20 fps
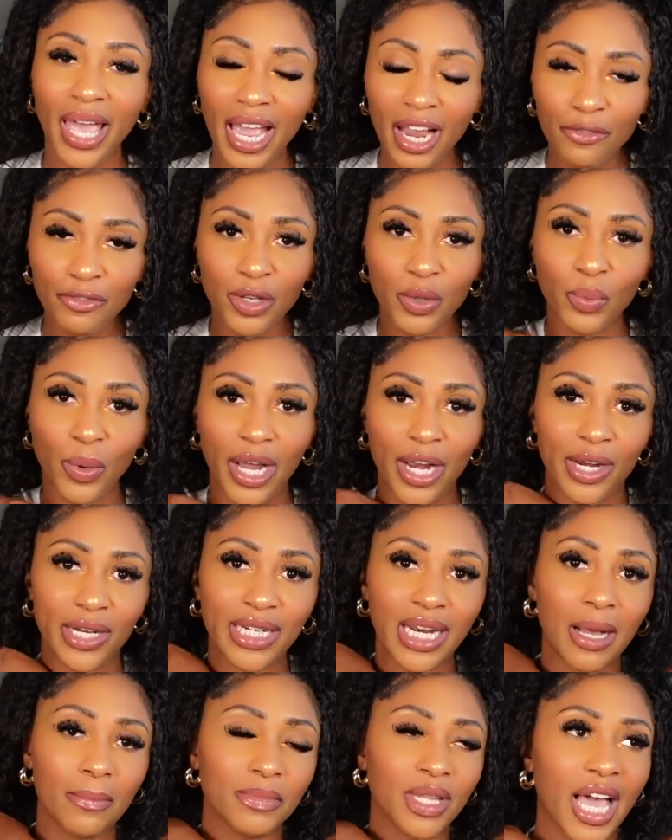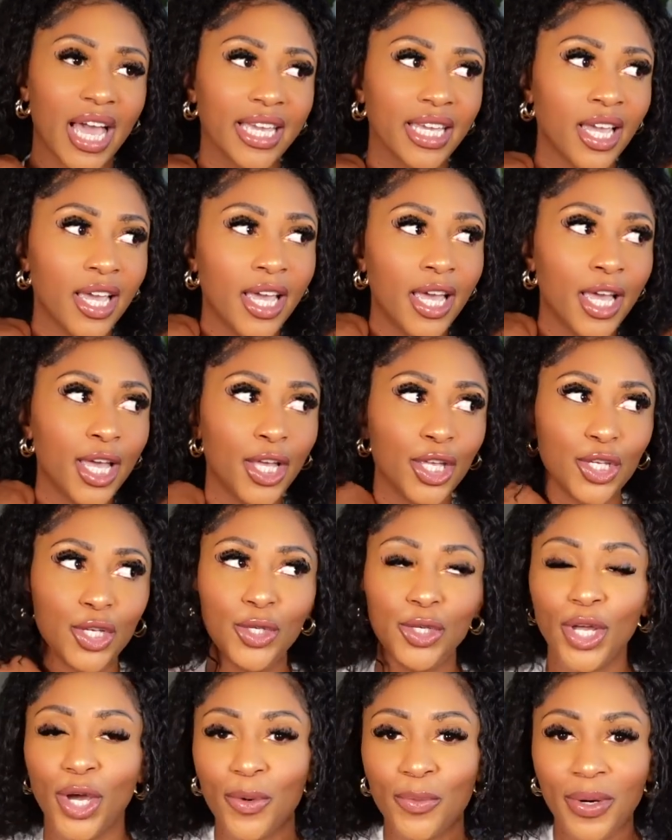everywhere. And I'm like,
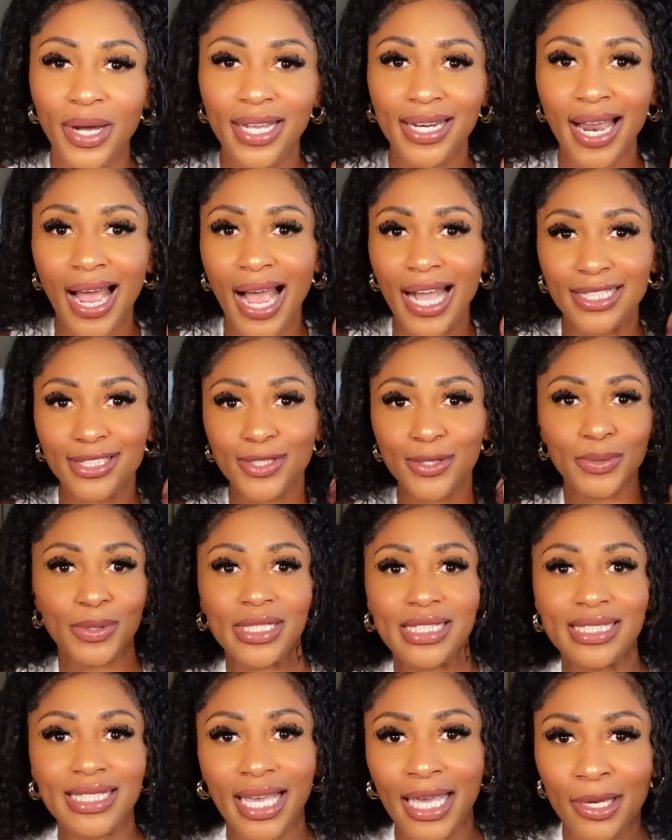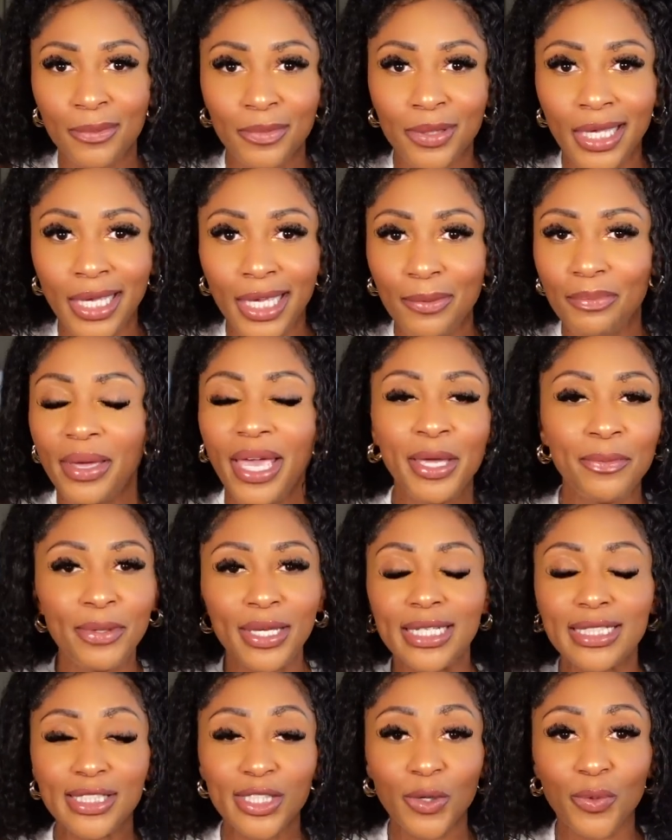you know what? I do the same thing.
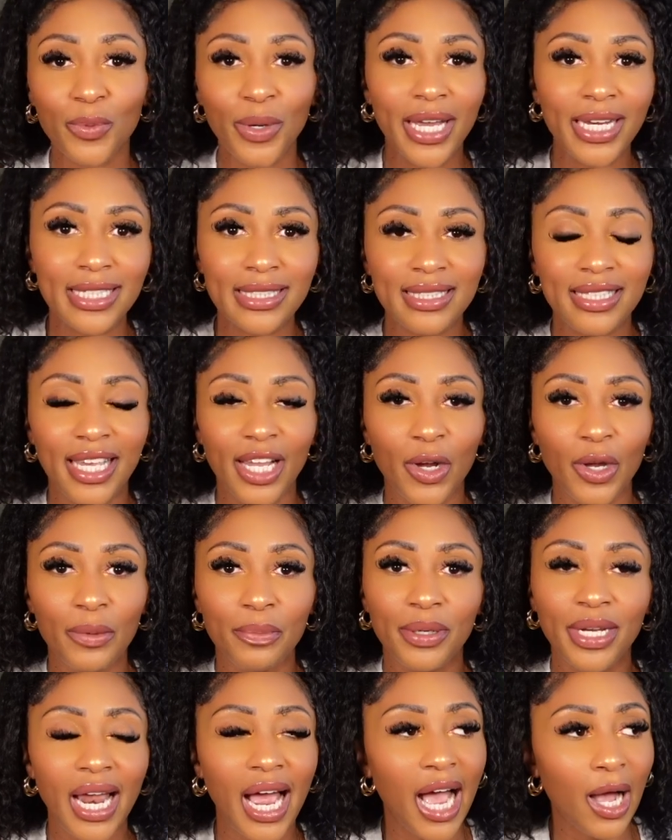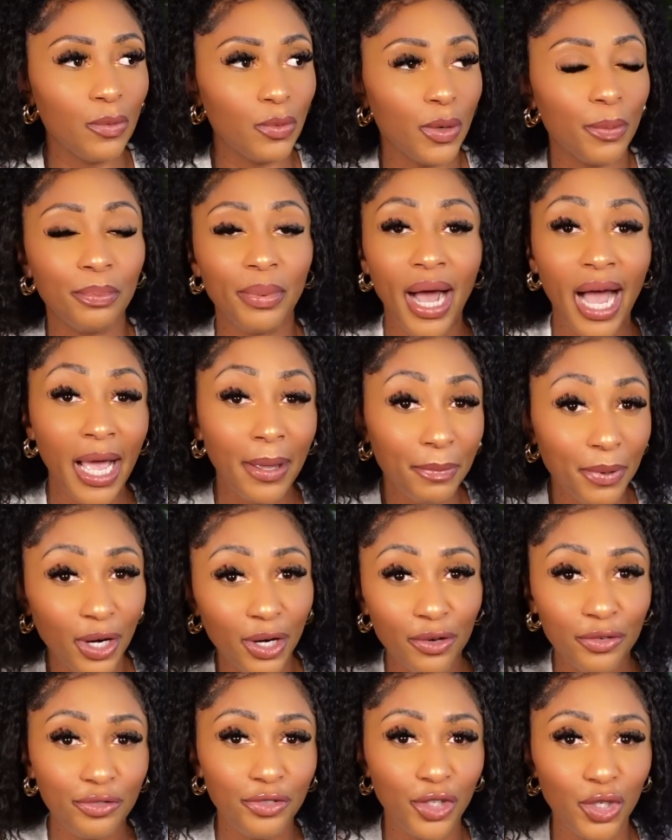Maybe it's hereditary, but I will buy
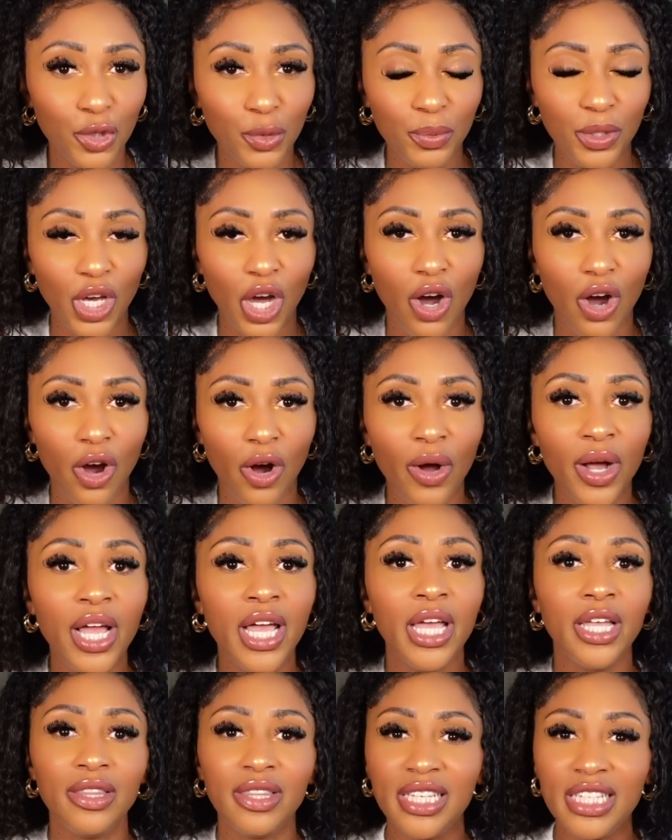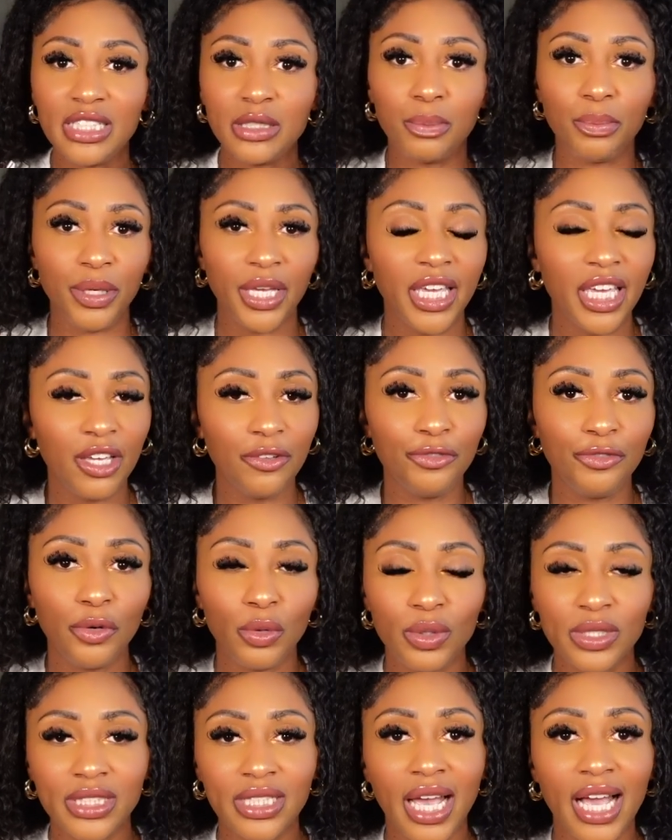perfume, y'all, these big
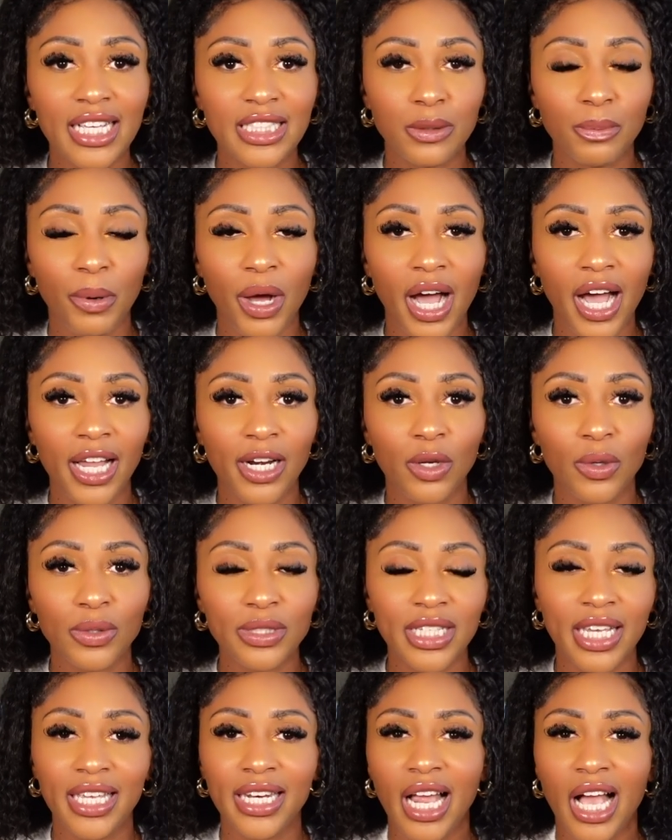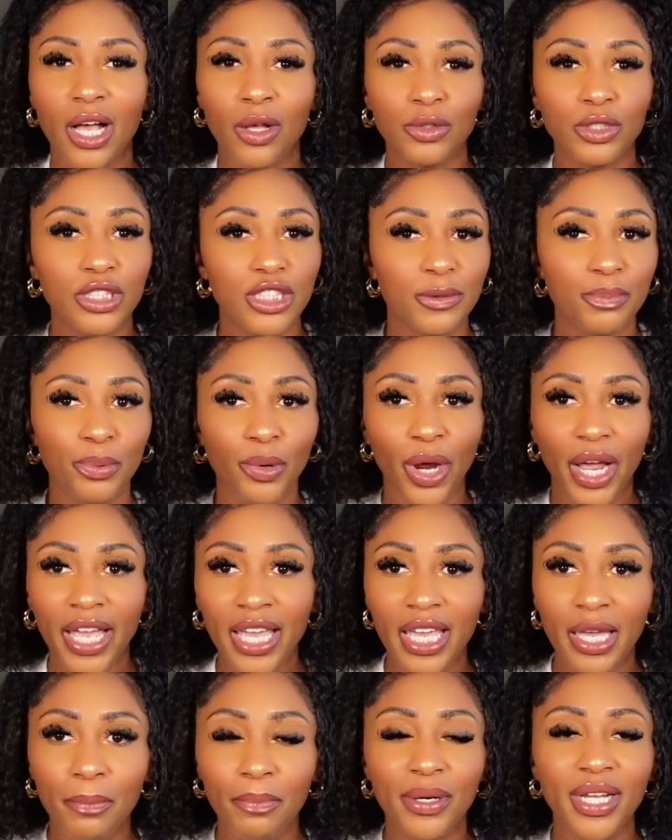full-size bottles, and I'll spray
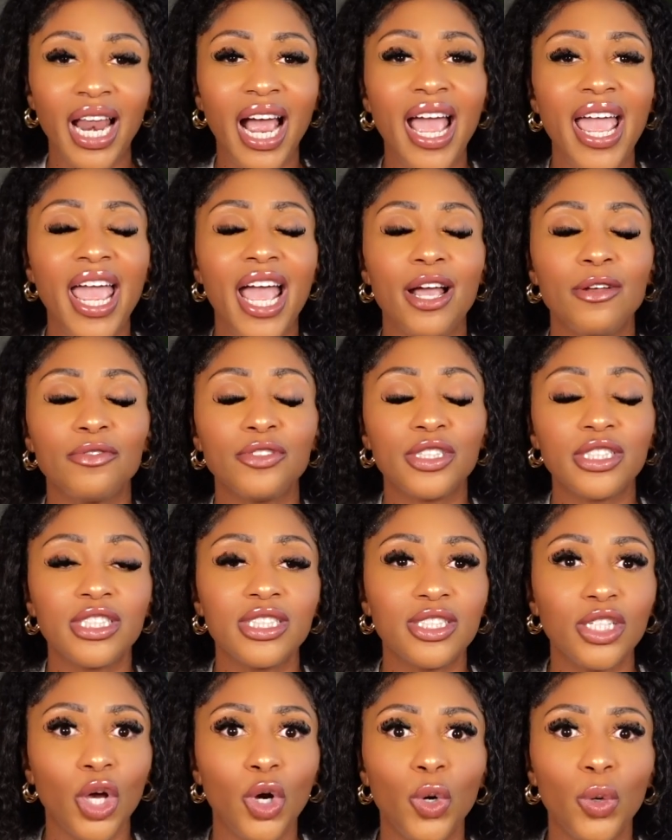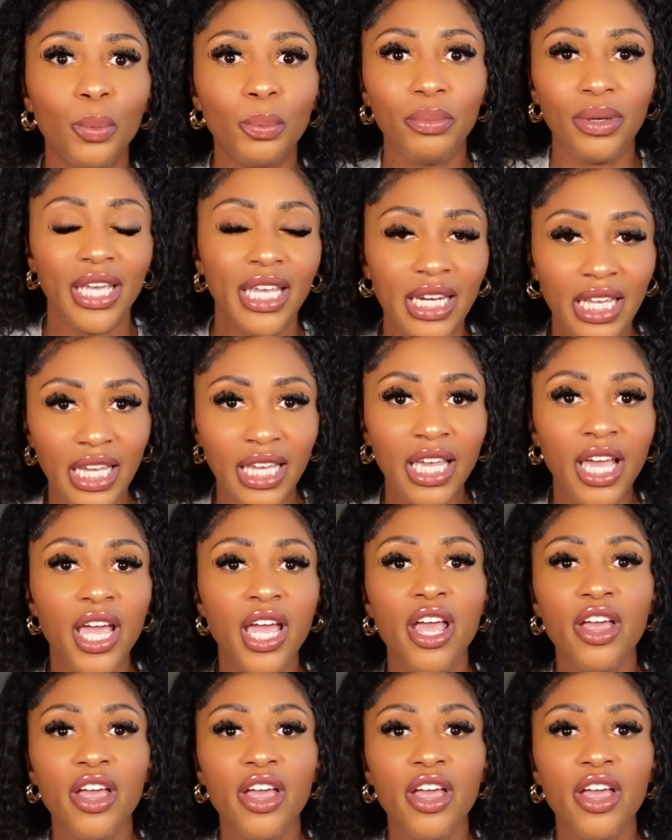it. But I have so many